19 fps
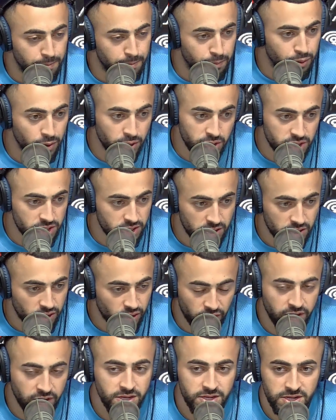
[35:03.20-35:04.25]
pushed
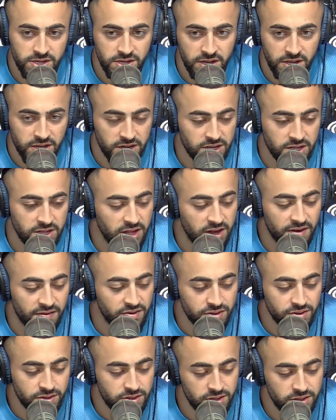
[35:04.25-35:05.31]
crazy. It